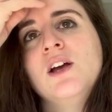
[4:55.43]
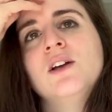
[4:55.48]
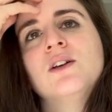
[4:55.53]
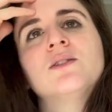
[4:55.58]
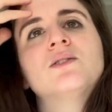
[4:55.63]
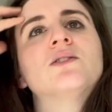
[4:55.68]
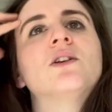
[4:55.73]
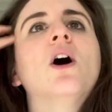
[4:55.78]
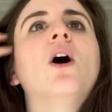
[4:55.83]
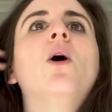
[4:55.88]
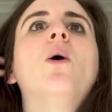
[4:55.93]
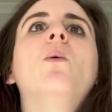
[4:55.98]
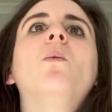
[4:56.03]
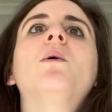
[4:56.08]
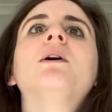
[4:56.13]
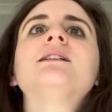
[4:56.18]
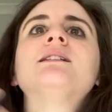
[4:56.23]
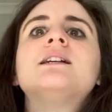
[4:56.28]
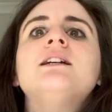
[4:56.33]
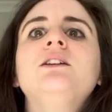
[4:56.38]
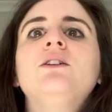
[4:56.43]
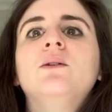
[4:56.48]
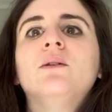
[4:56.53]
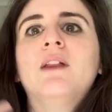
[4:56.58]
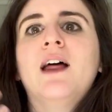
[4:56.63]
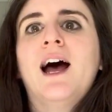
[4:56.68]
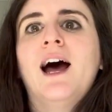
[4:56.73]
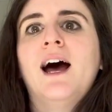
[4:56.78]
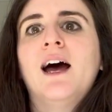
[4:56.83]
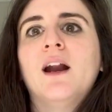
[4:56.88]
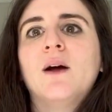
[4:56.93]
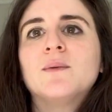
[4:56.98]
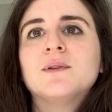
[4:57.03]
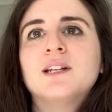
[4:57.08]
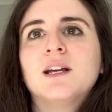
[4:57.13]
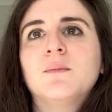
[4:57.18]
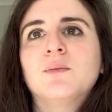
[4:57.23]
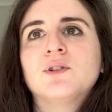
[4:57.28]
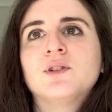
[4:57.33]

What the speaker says: So once I knew that, I was able